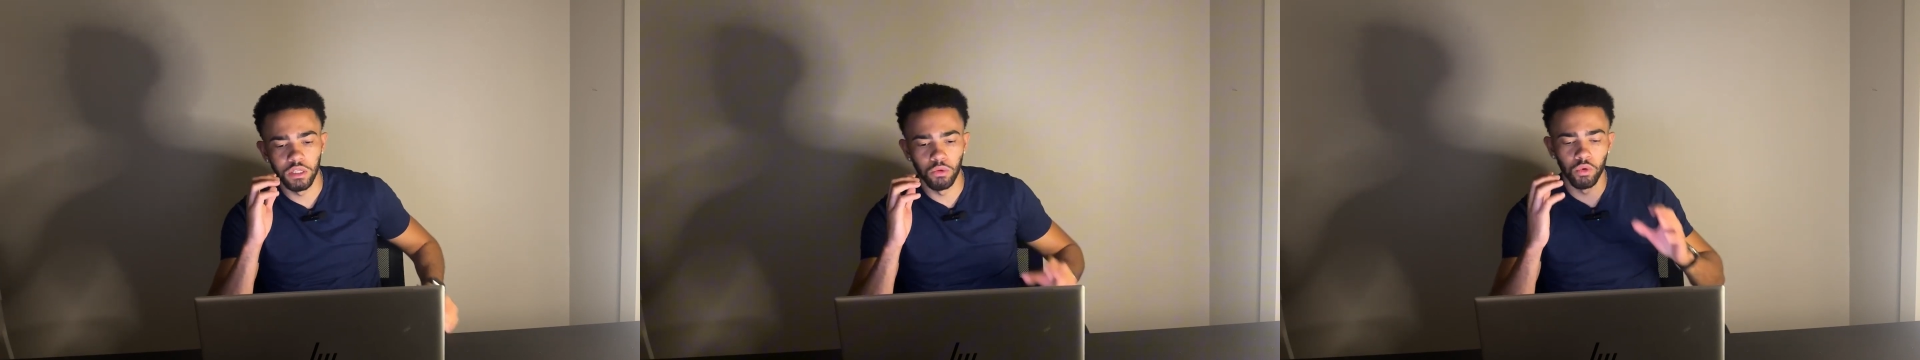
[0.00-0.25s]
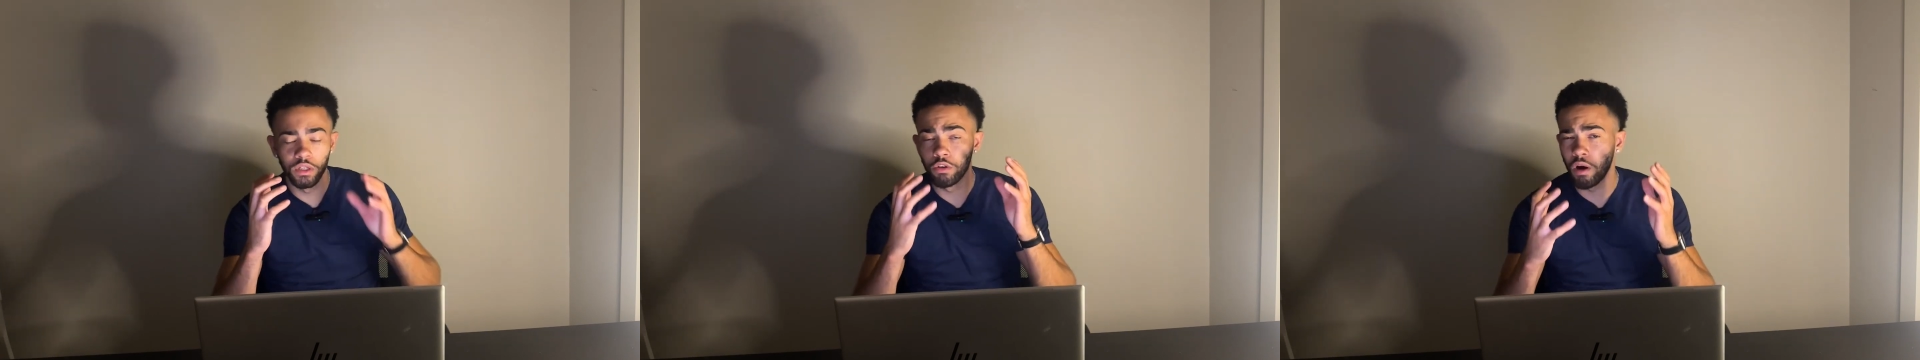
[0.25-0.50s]
and
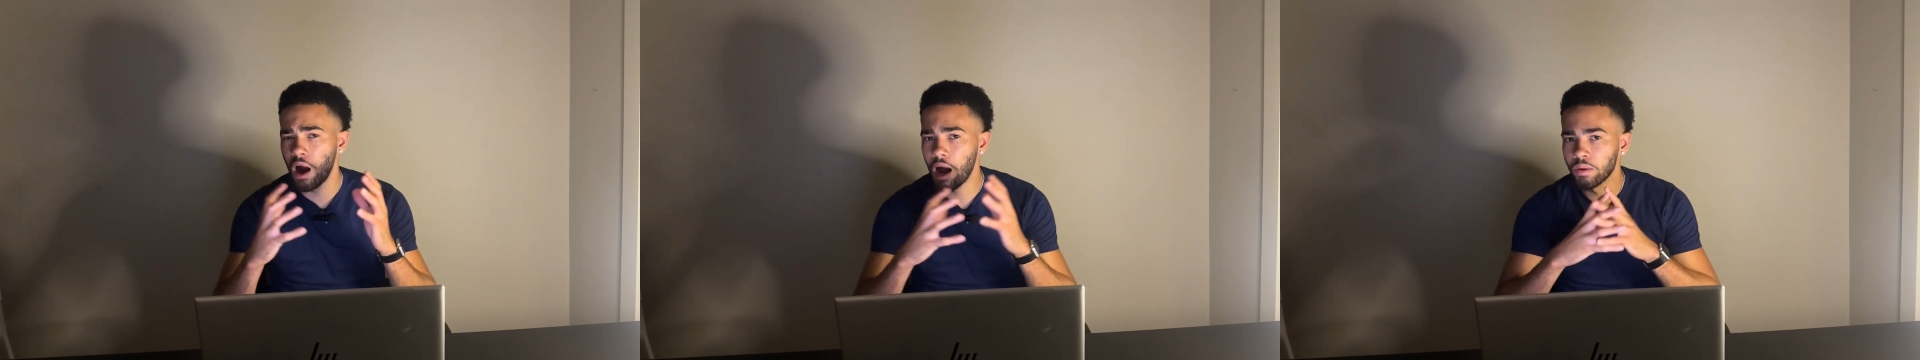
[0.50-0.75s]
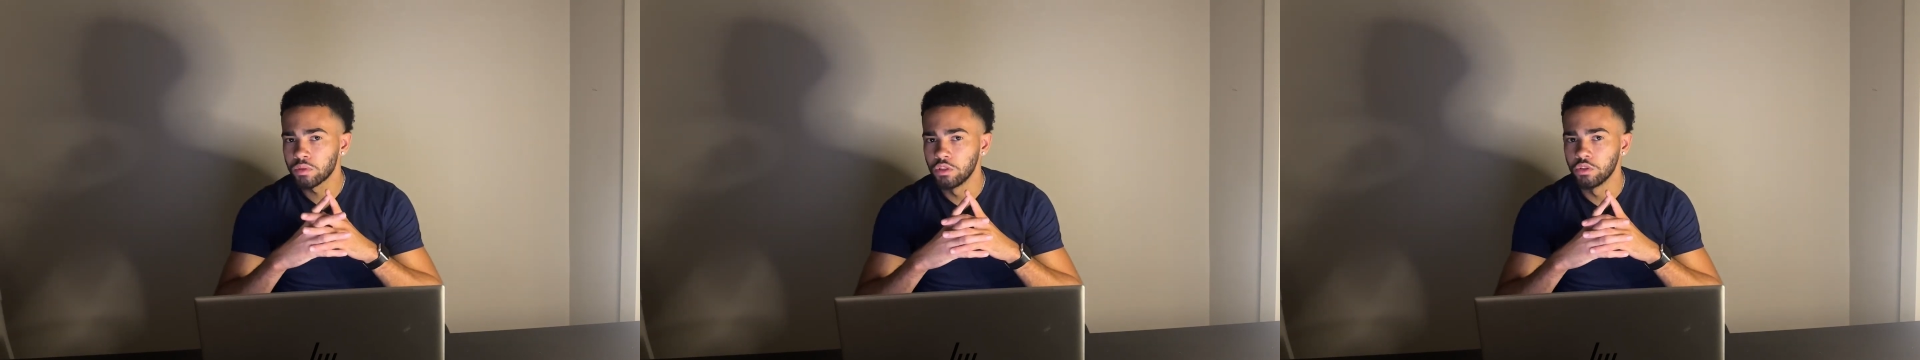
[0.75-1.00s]
what are your
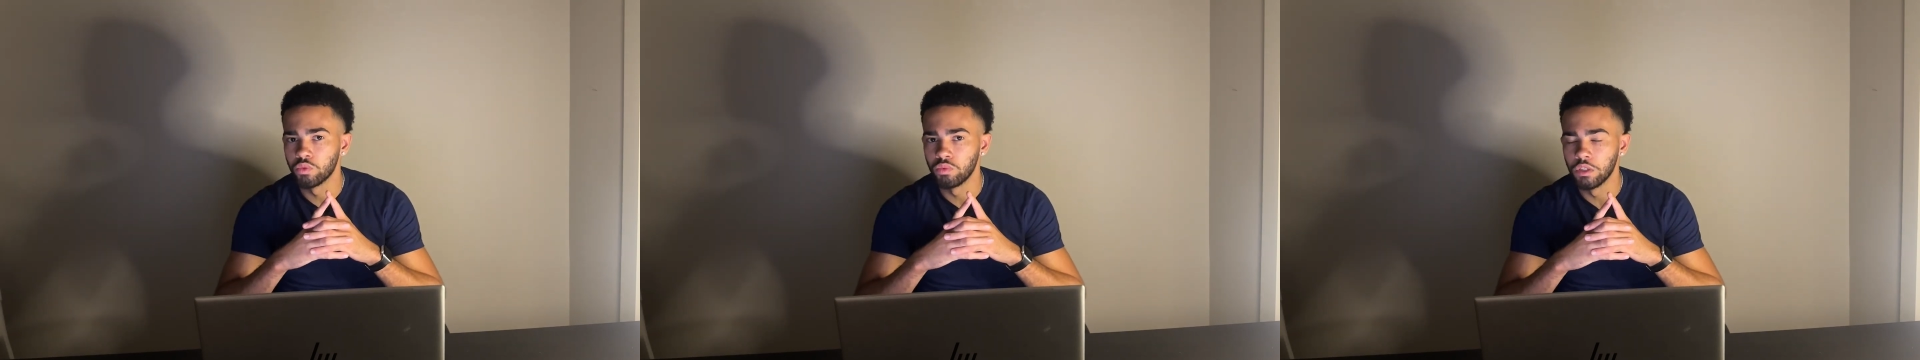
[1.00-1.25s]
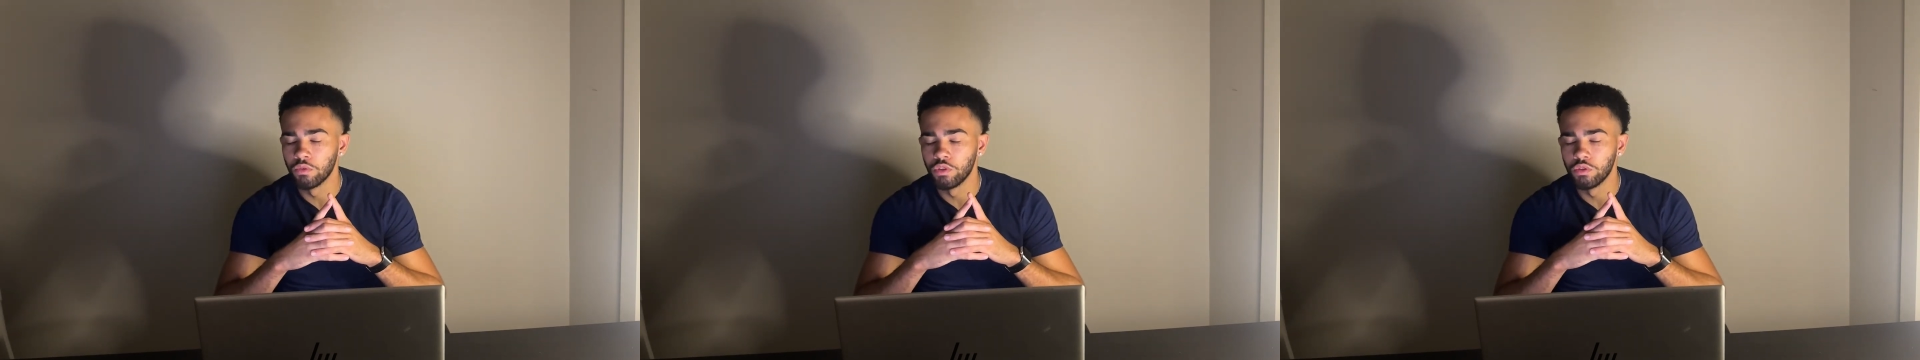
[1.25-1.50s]
options
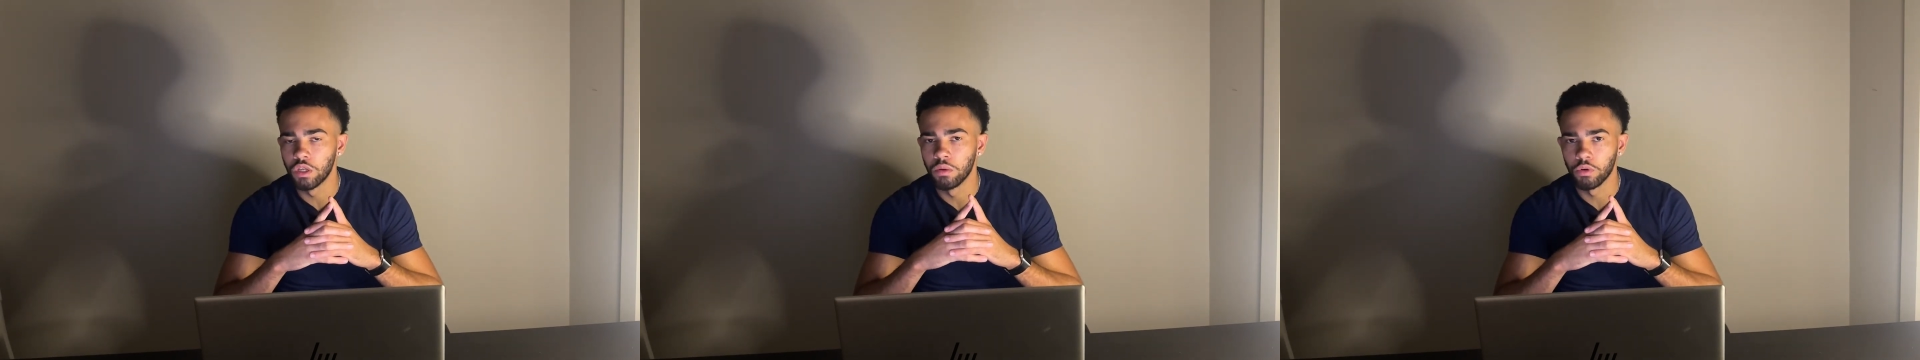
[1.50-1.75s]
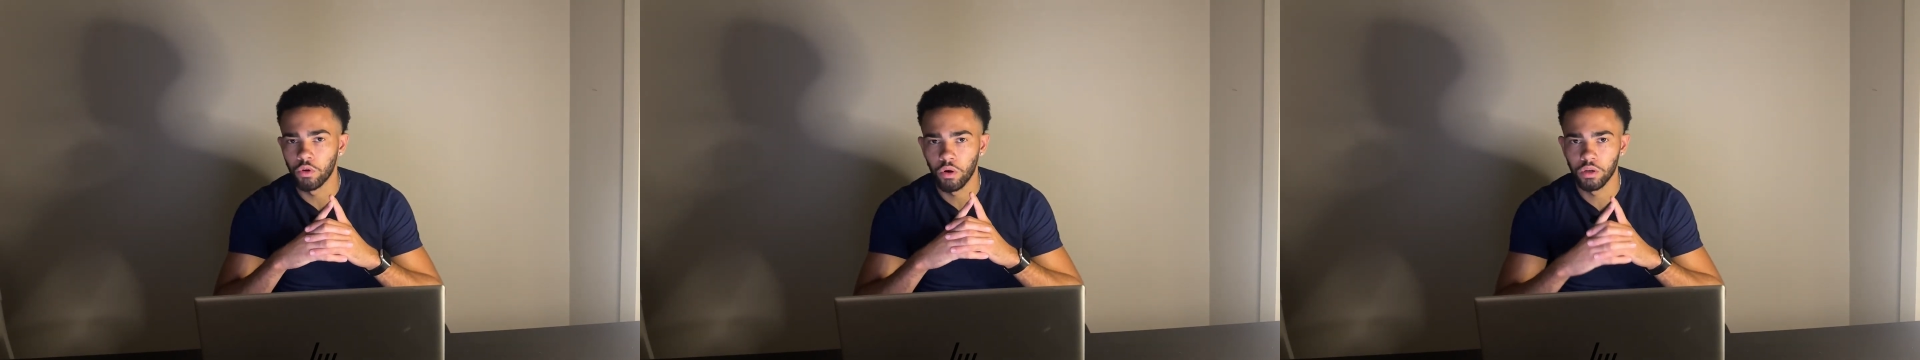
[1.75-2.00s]
whenever you
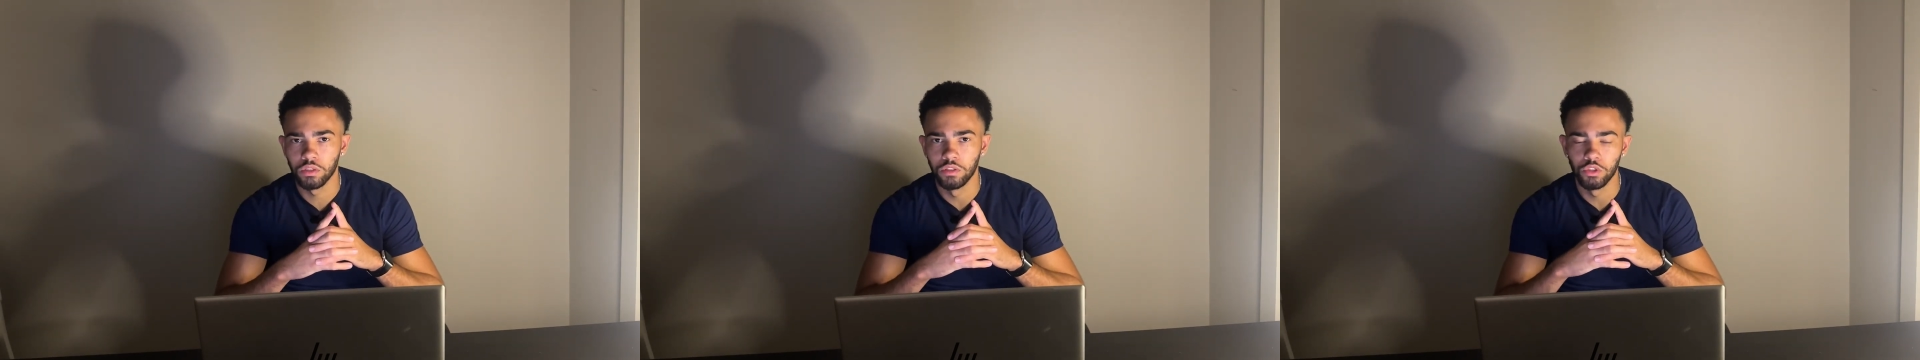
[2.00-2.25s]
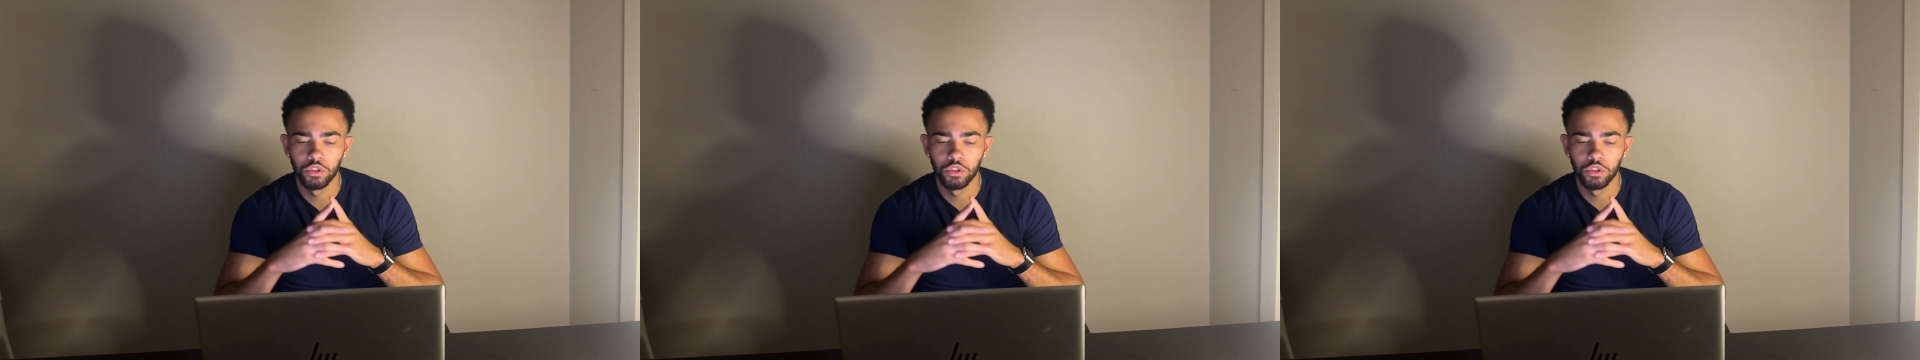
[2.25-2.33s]
come across them.